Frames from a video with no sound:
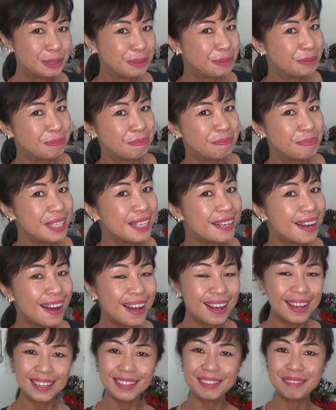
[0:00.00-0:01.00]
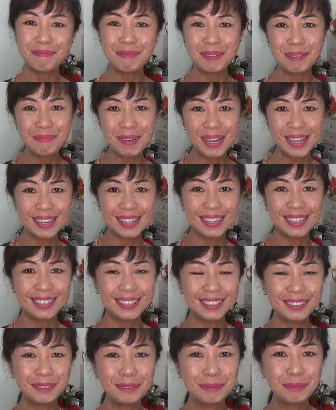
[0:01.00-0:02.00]
to be kind, be better,
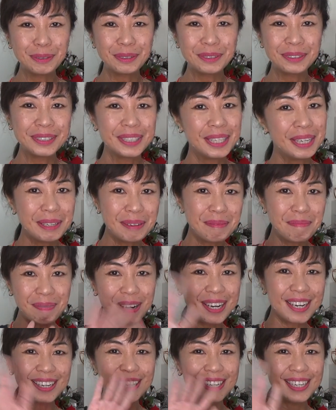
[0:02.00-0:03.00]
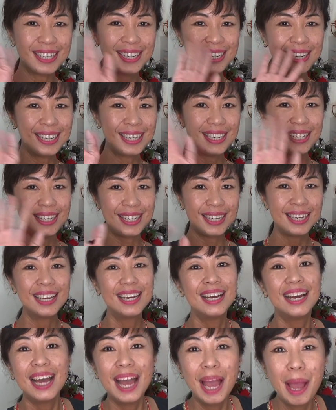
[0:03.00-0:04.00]
noble. Bye!
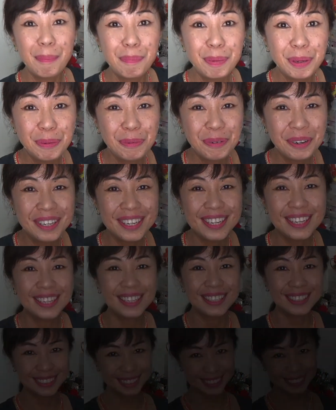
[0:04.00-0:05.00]
Happy reading!